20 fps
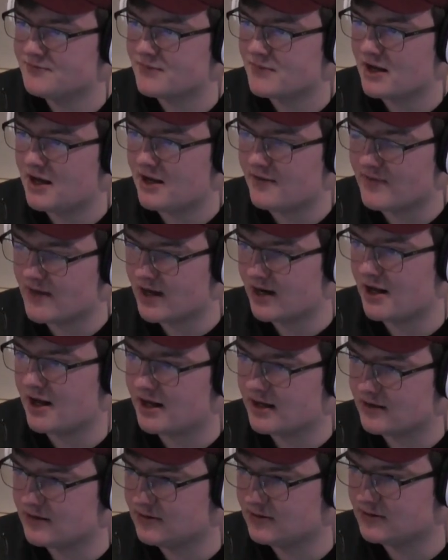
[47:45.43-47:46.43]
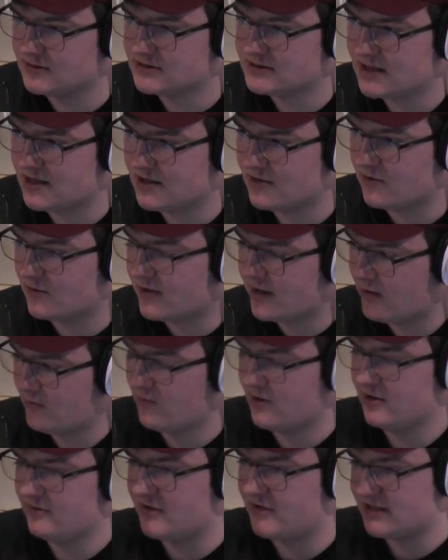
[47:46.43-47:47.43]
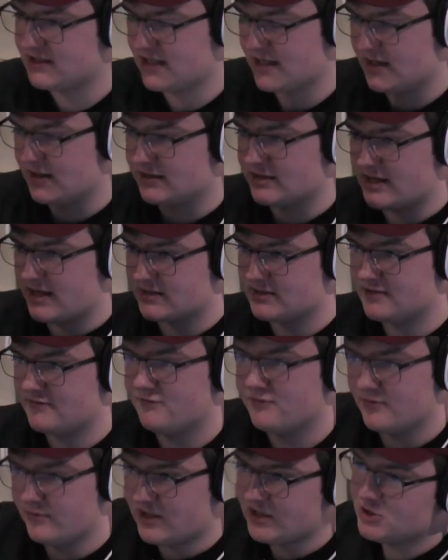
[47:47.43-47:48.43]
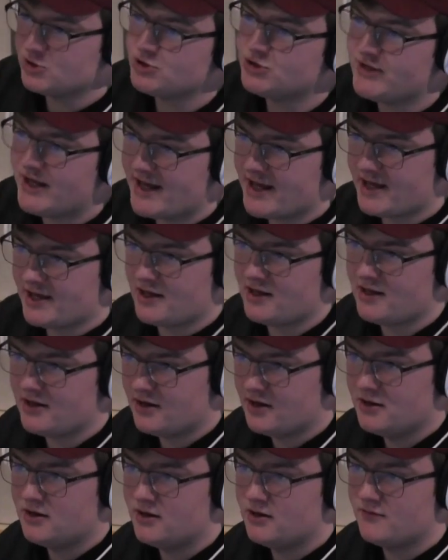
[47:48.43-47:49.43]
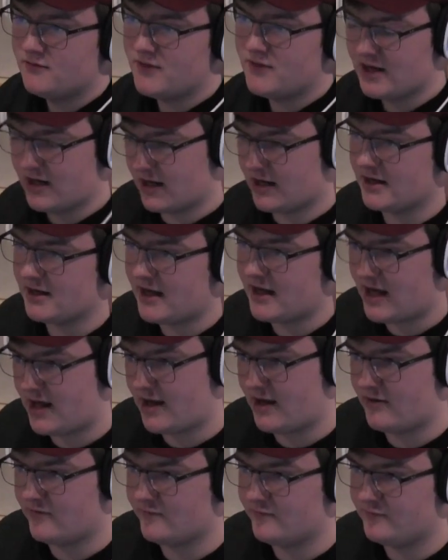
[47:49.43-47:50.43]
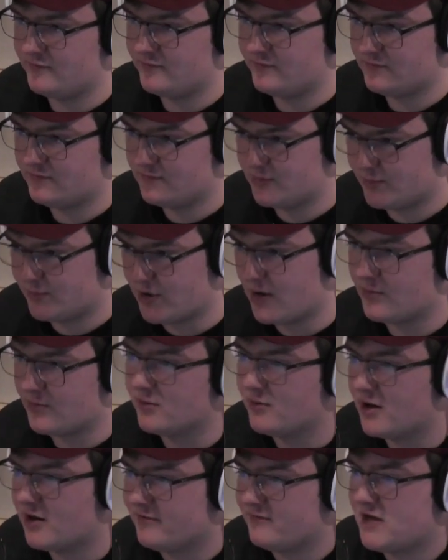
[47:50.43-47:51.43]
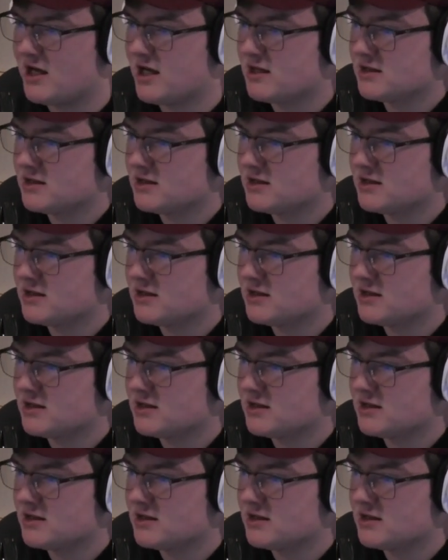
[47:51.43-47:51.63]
And then I can say, okay, well, if I take a dozen from each day, then I can have proper amount of eggs.